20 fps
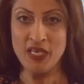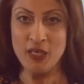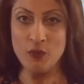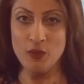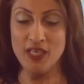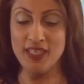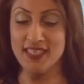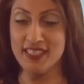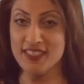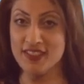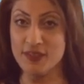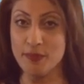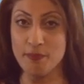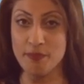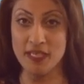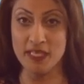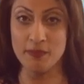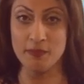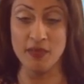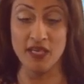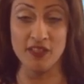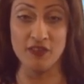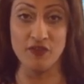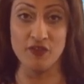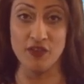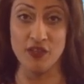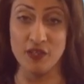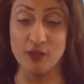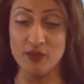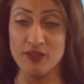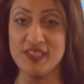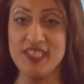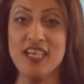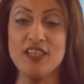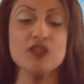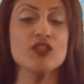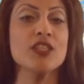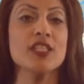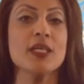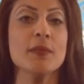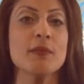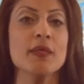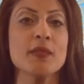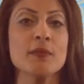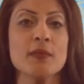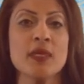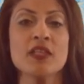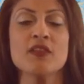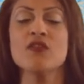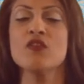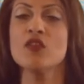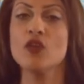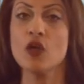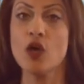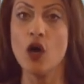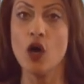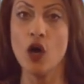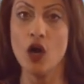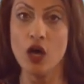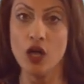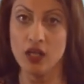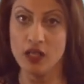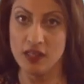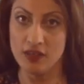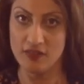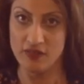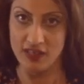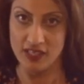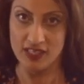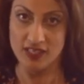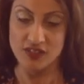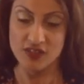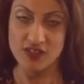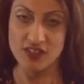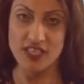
Well, it's a big month for you. It's actually a big month for all of us.